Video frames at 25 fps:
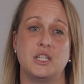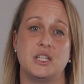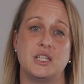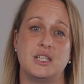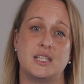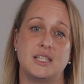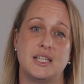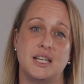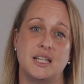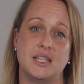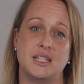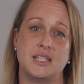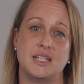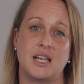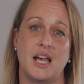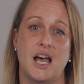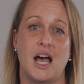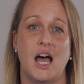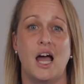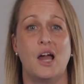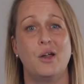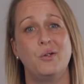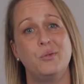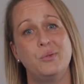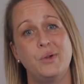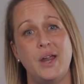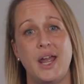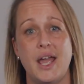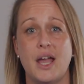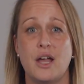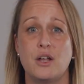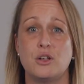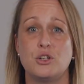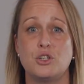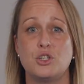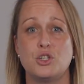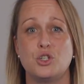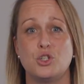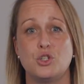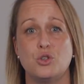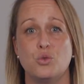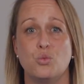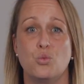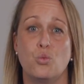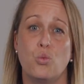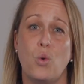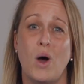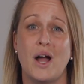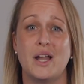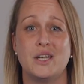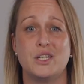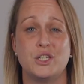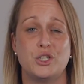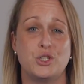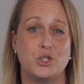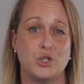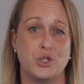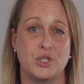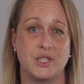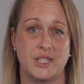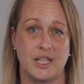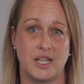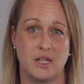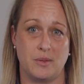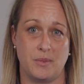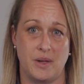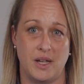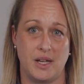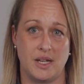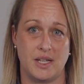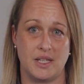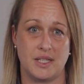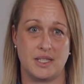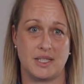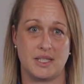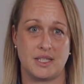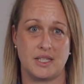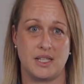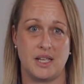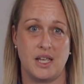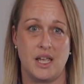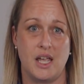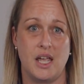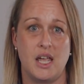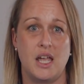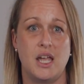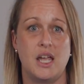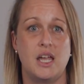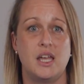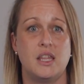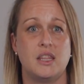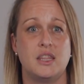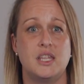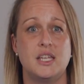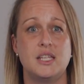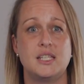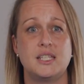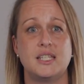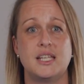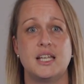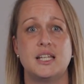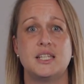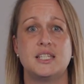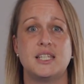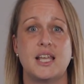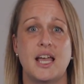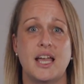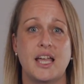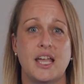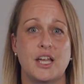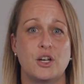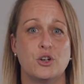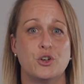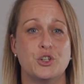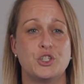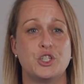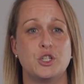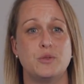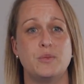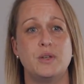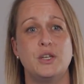to the sensor, around 1 to 2 centimetres. This sensor can also